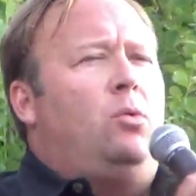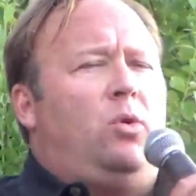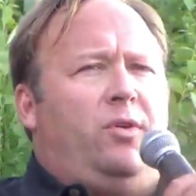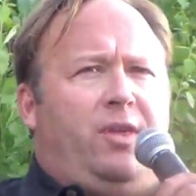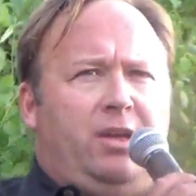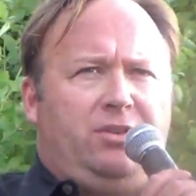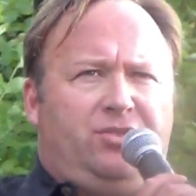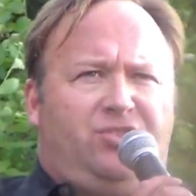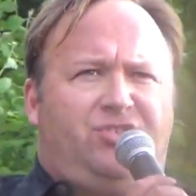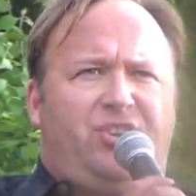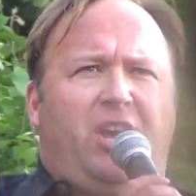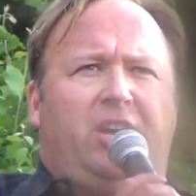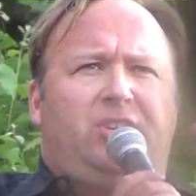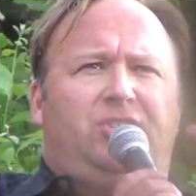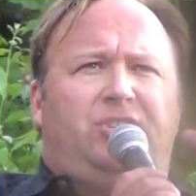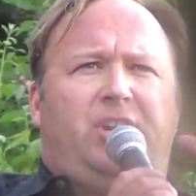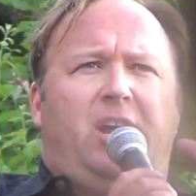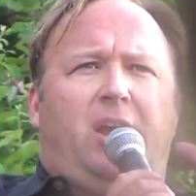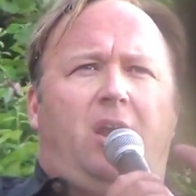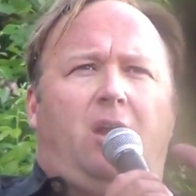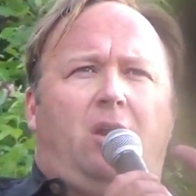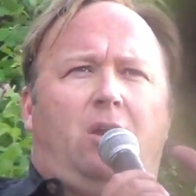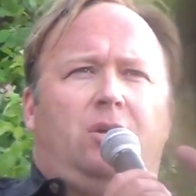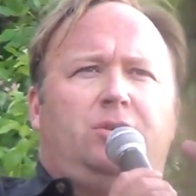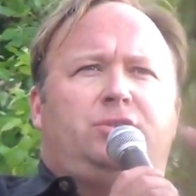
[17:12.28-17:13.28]
within 6
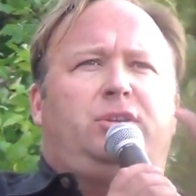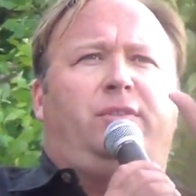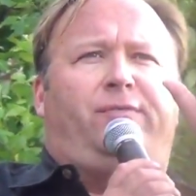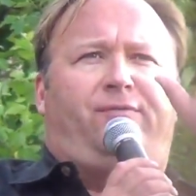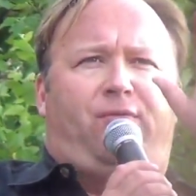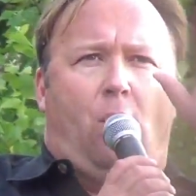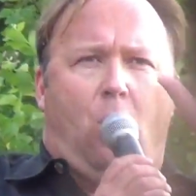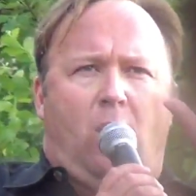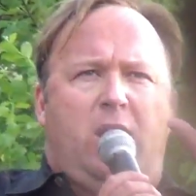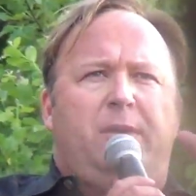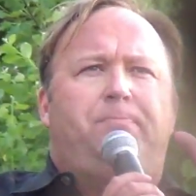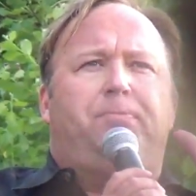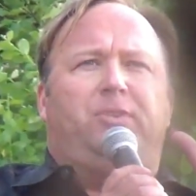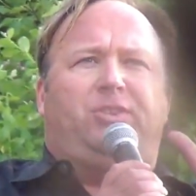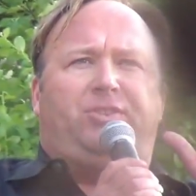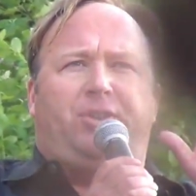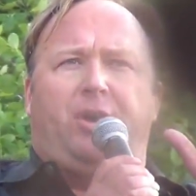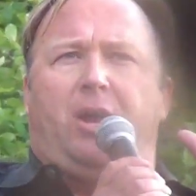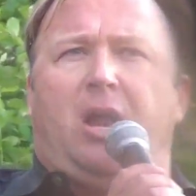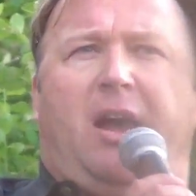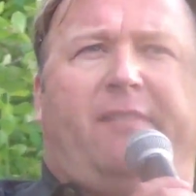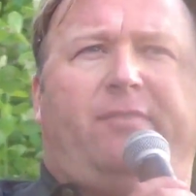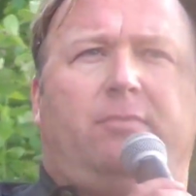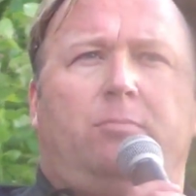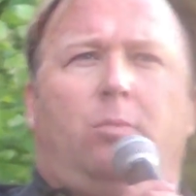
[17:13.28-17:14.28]
years,
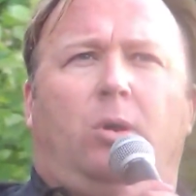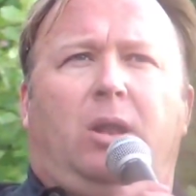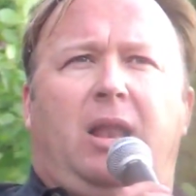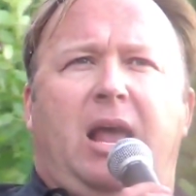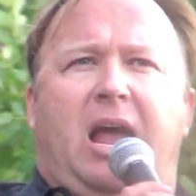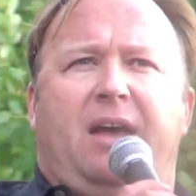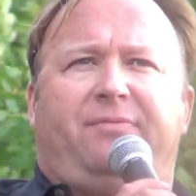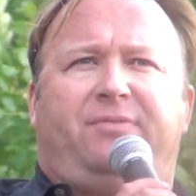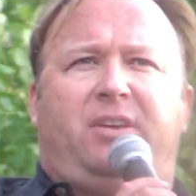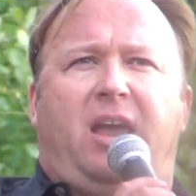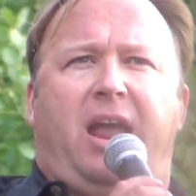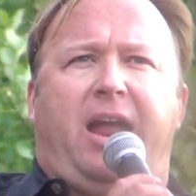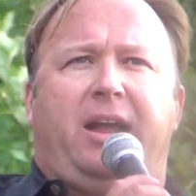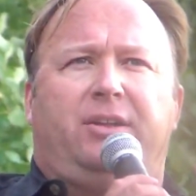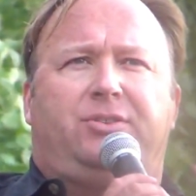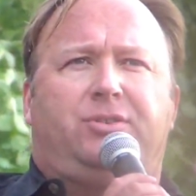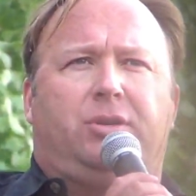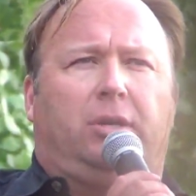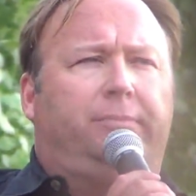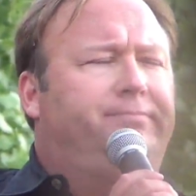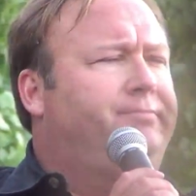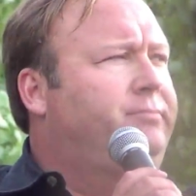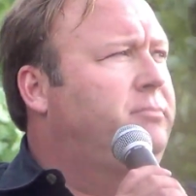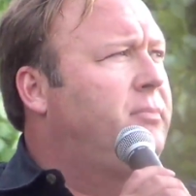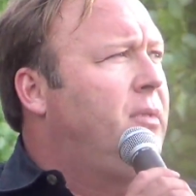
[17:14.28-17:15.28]
40% of them will have
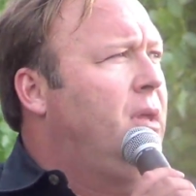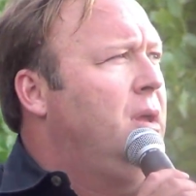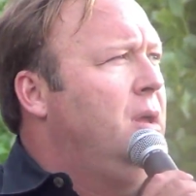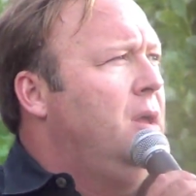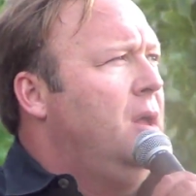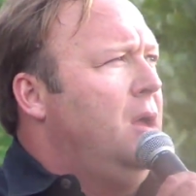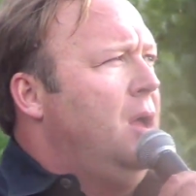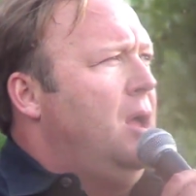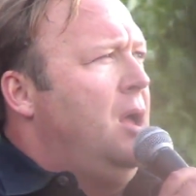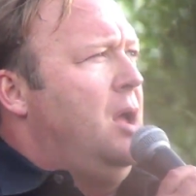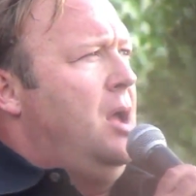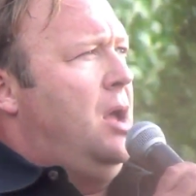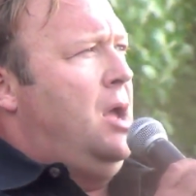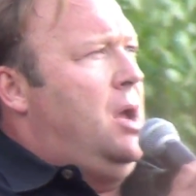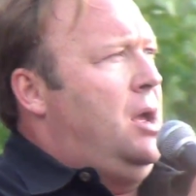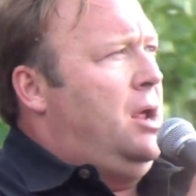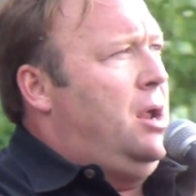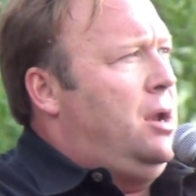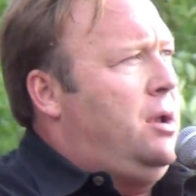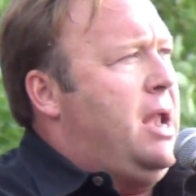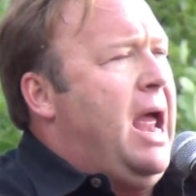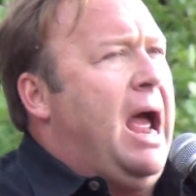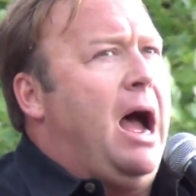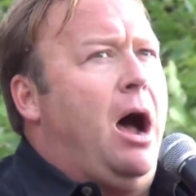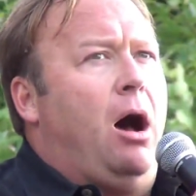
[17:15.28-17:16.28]
cancer.
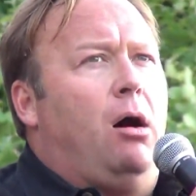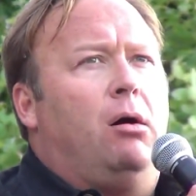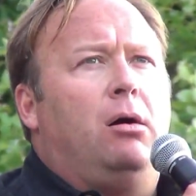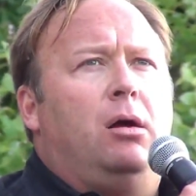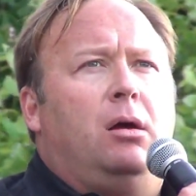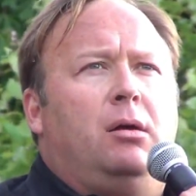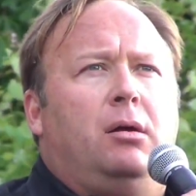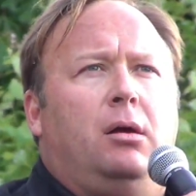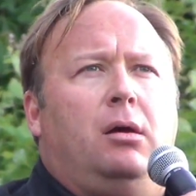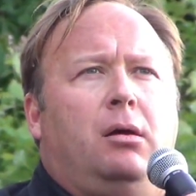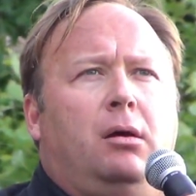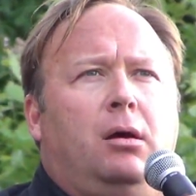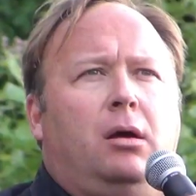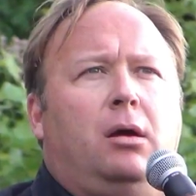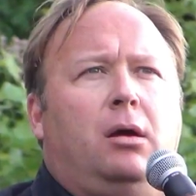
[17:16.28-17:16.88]
Now,